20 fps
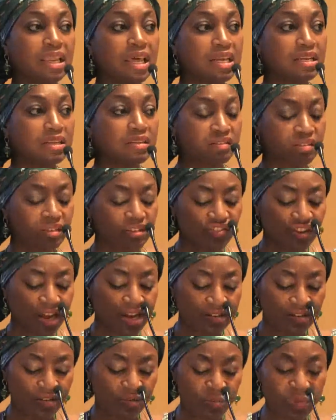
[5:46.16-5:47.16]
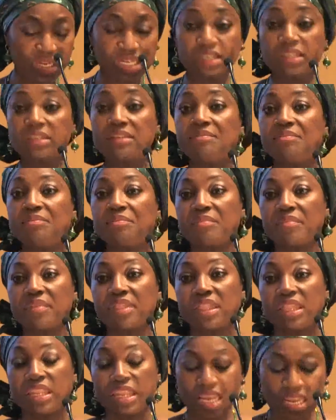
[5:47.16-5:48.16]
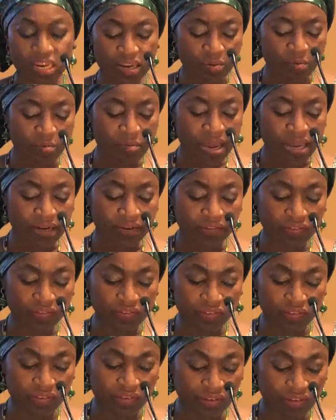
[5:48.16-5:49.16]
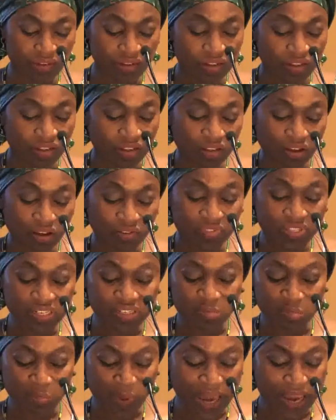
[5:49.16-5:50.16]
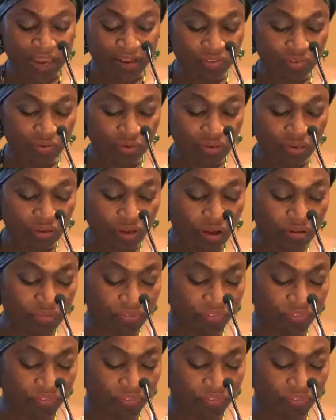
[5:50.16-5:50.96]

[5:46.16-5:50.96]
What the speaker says: Ladies and gentlemen, in the midst of the debate on the